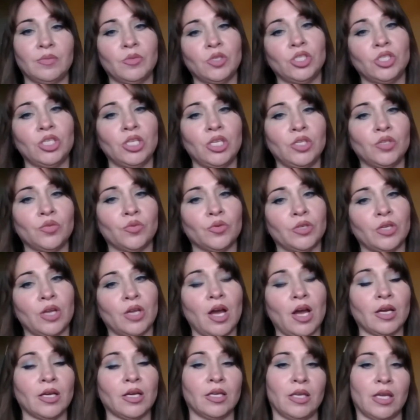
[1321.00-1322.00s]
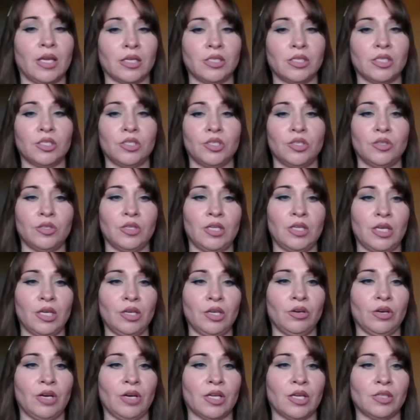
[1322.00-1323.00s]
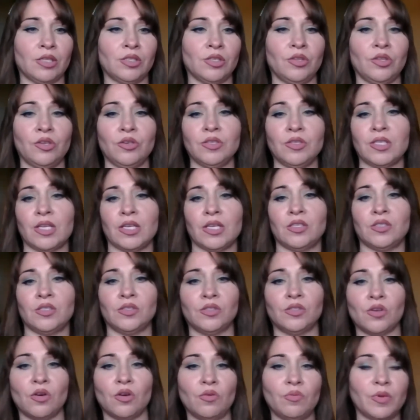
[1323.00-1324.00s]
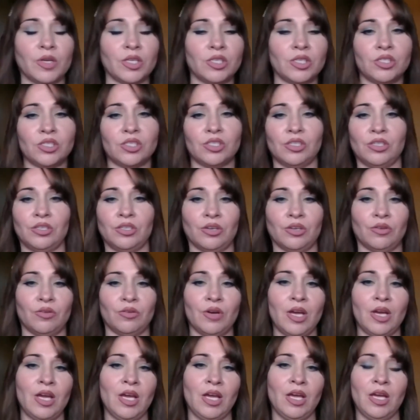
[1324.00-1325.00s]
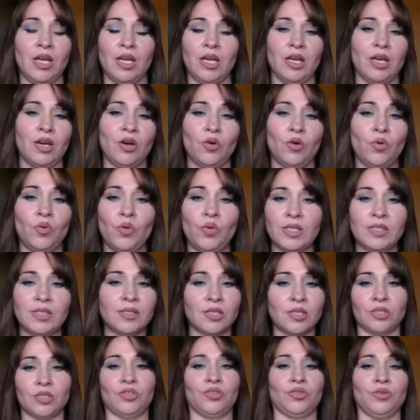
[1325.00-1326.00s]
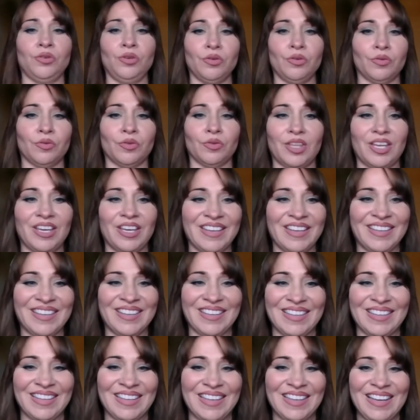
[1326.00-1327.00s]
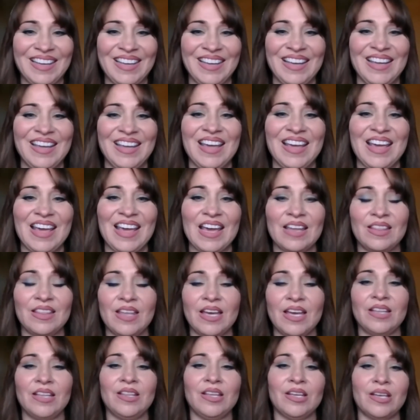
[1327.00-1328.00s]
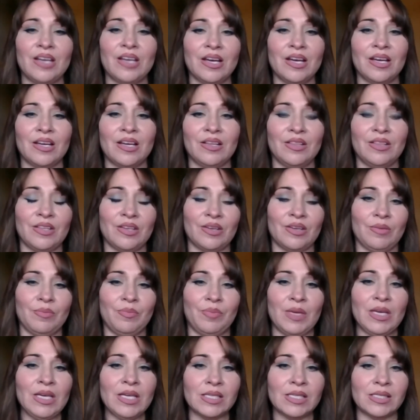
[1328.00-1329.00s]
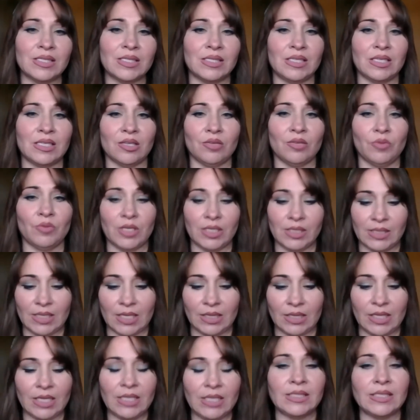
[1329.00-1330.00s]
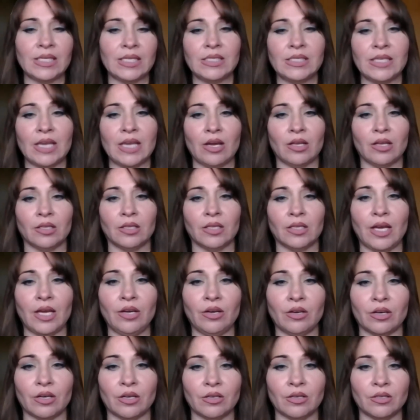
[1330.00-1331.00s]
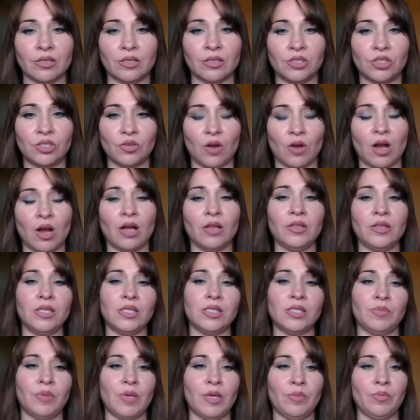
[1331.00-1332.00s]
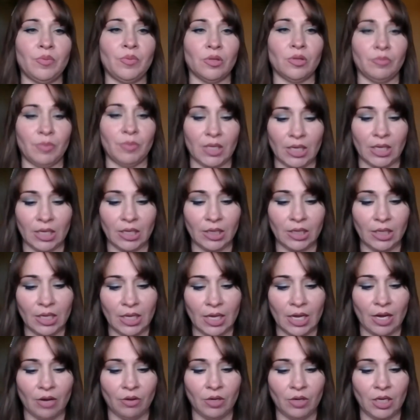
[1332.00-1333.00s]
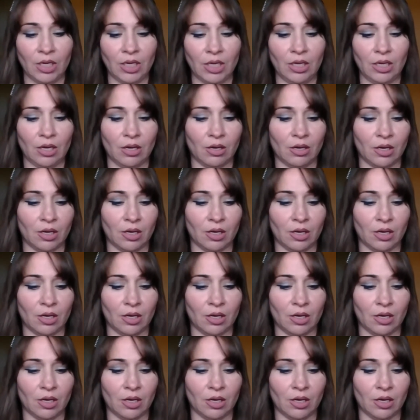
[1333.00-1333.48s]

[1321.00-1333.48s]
machines were not connected to the internet. So there's like so much, what's the truth? And then the biggest deal was that they sent out a letter to all these people, McKinley County,